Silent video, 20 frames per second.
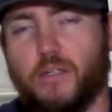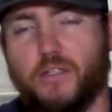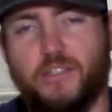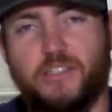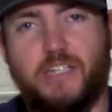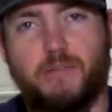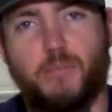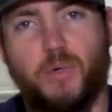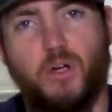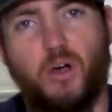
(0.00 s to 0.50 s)

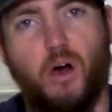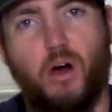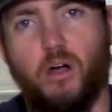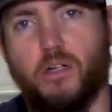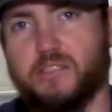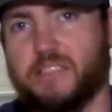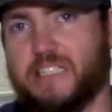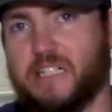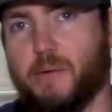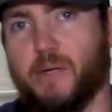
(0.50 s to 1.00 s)
Just give him a
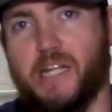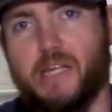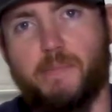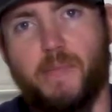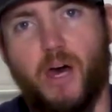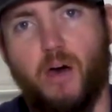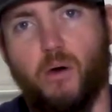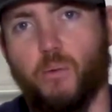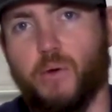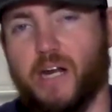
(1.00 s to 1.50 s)
call, send him an
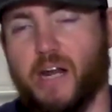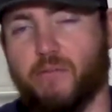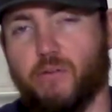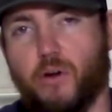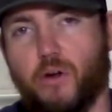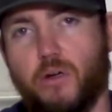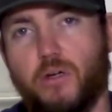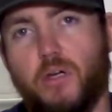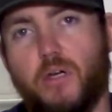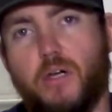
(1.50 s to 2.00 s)
email,
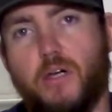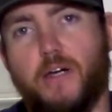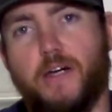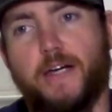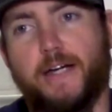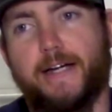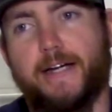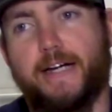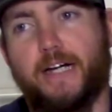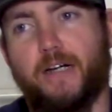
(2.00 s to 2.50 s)
whatever,
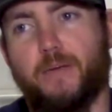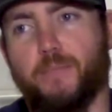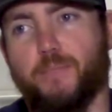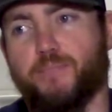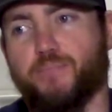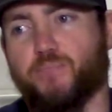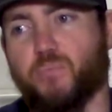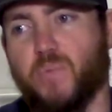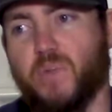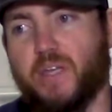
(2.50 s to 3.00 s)
um,
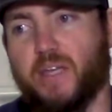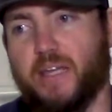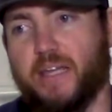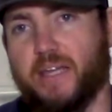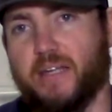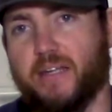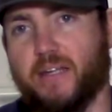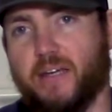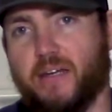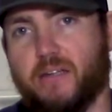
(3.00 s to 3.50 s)

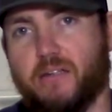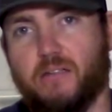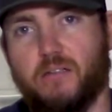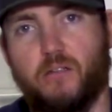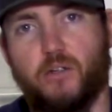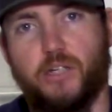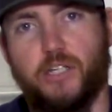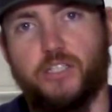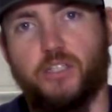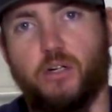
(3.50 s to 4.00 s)
and uh,
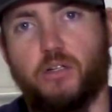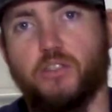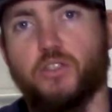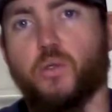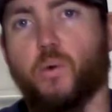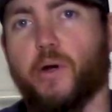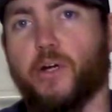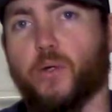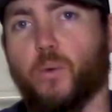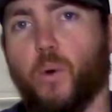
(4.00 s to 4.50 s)
he'll get you all
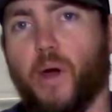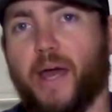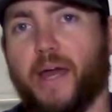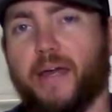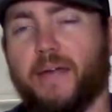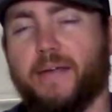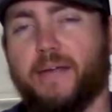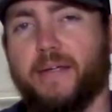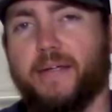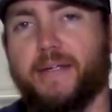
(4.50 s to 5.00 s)
squared
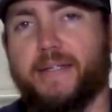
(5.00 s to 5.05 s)
away.